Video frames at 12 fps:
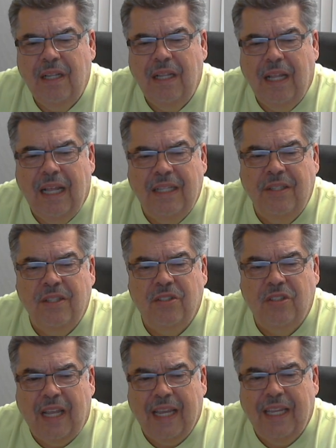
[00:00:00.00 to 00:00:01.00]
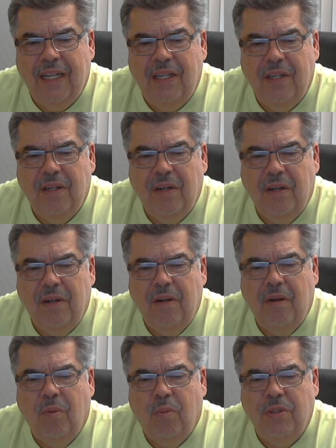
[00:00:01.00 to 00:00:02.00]
and the second
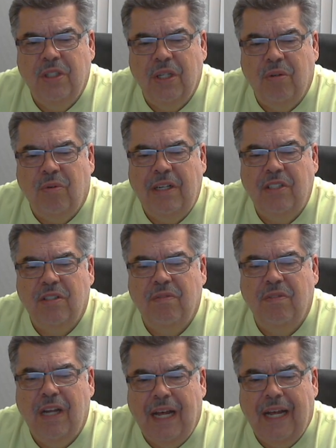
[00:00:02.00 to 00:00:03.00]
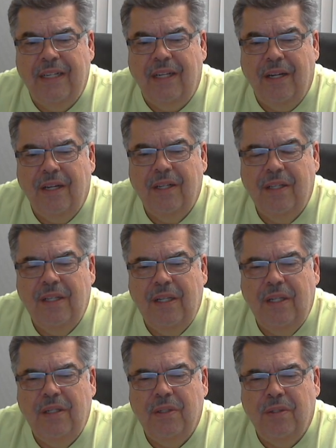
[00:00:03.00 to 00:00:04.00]
was the grace of God
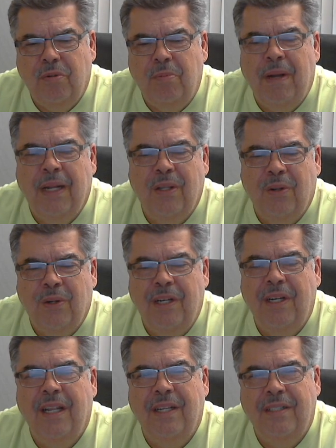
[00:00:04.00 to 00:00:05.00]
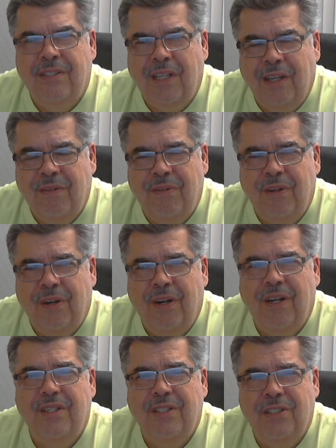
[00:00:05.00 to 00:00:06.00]
through my Lord and Savior,
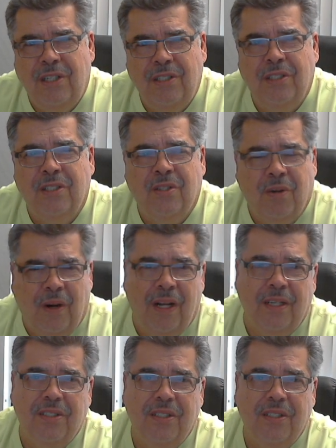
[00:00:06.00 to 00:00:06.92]
Jesus Christ.